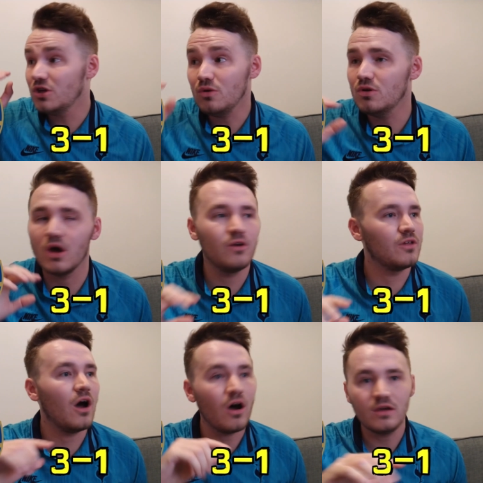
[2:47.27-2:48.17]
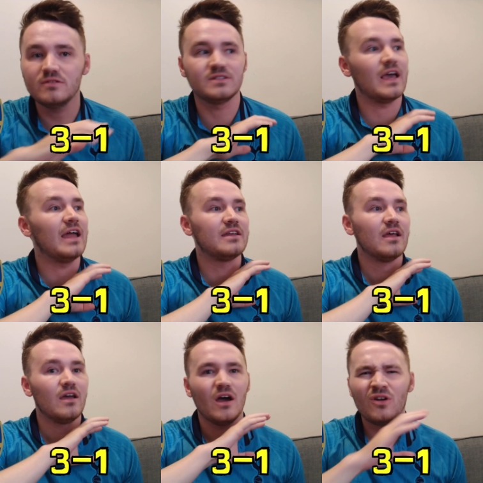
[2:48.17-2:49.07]
You know that I've said,
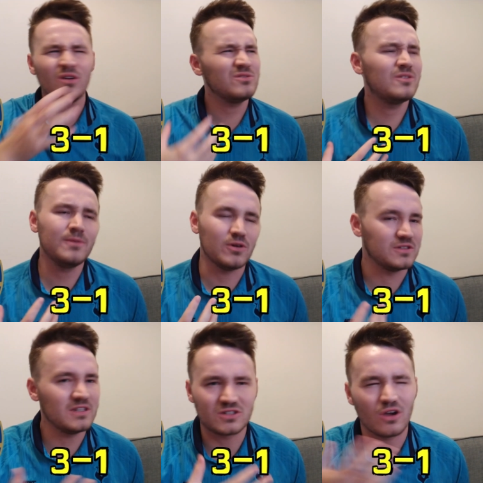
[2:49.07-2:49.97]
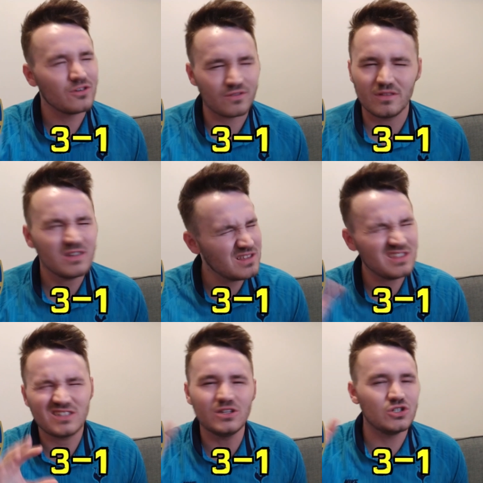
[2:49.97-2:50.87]
and I, to be honest, this goes,
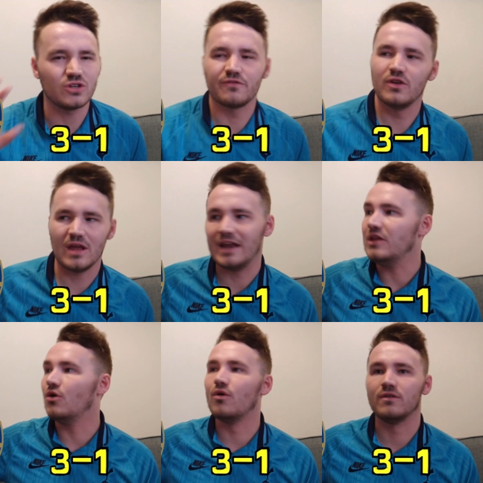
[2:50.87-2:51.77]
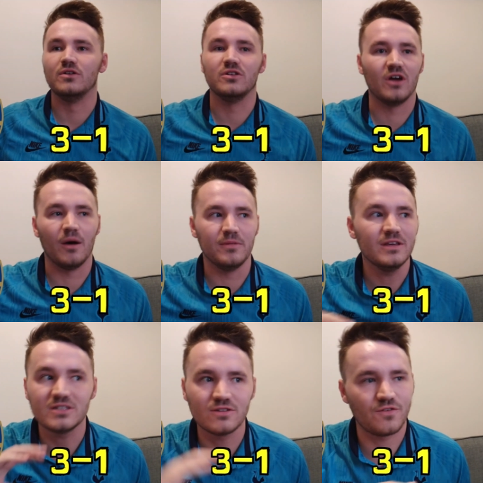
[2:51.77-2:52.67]
this isn't just for any North London derby.
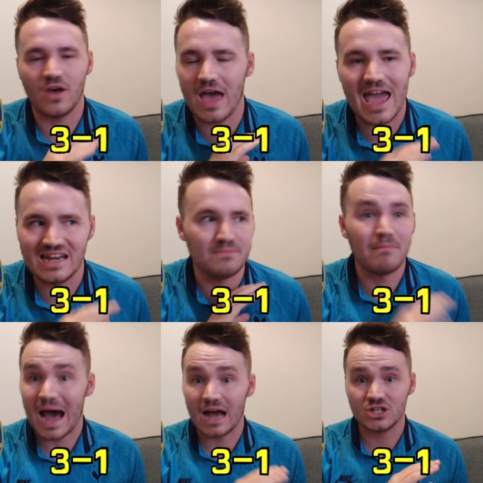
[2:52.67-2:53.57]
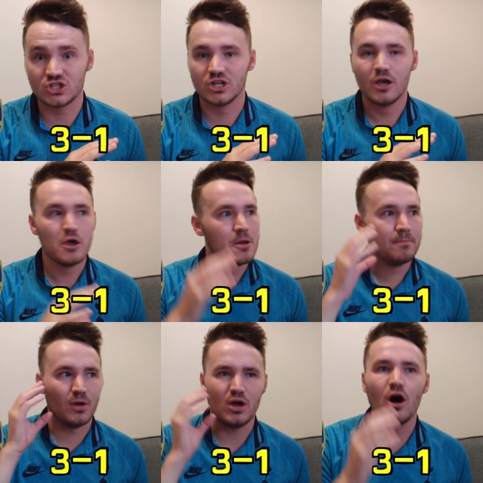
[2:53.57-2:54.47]
This is for any match.
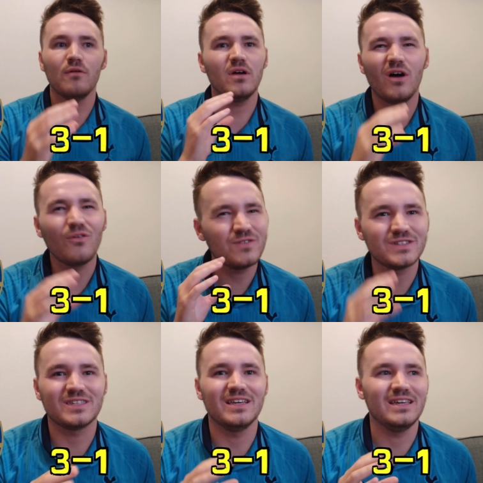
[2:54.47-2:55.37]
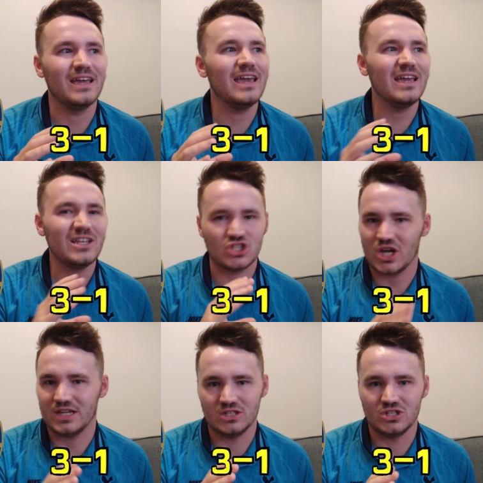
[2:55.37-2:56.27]
But obviously, it
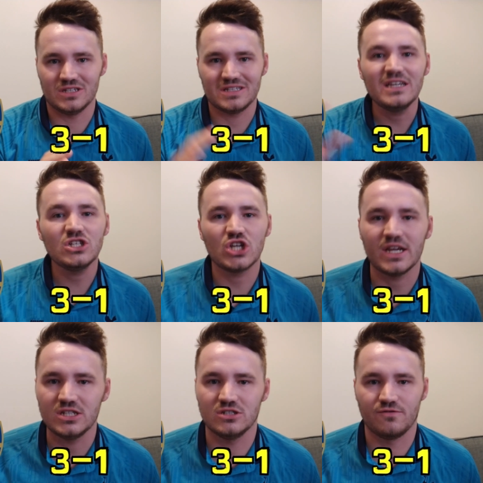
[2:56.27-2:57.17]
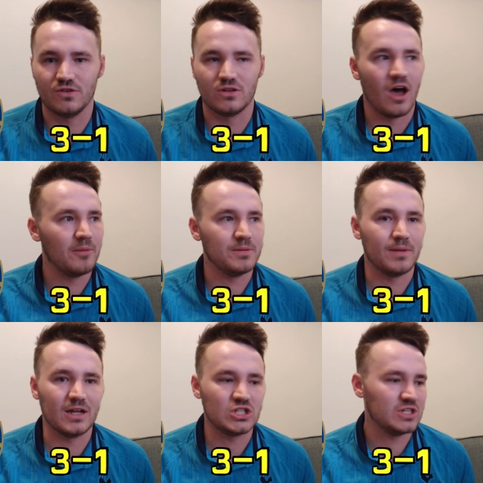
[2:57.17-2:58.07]
changes. It changes for derby
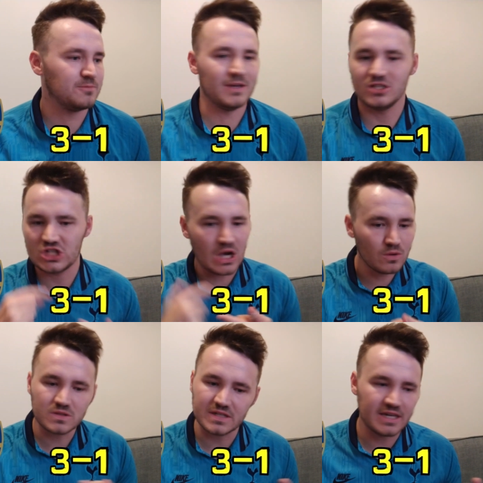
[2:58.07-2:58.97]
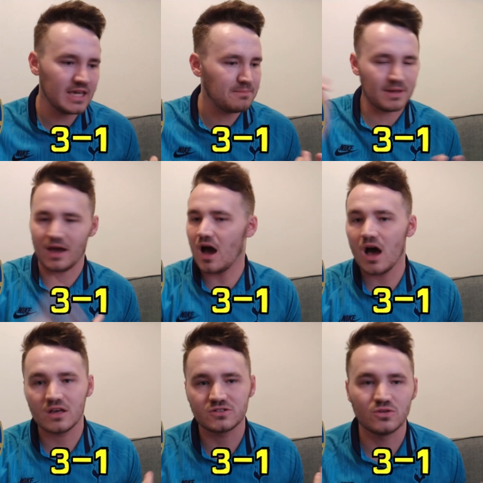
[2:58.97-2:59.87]
matches, be it Chelsea, be it
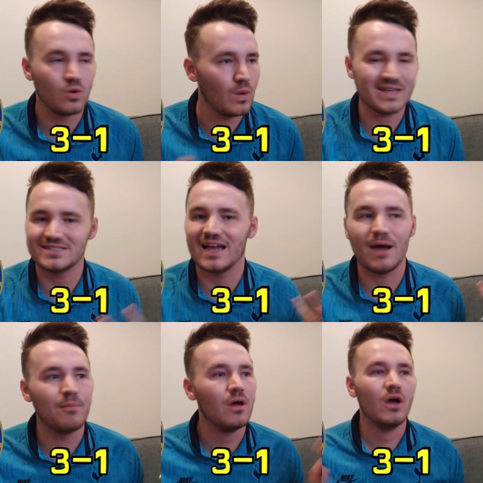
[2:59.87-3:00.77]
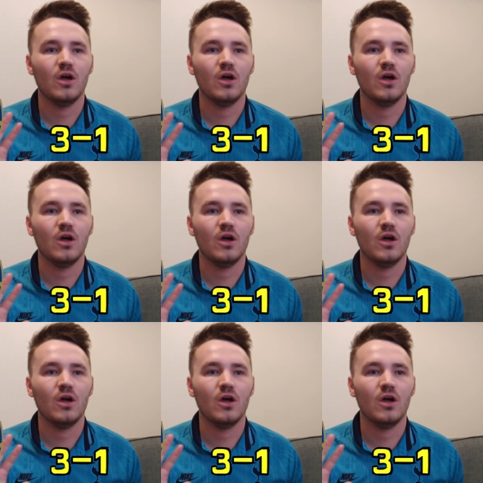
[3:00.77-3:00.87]
Arsenal, West Ham,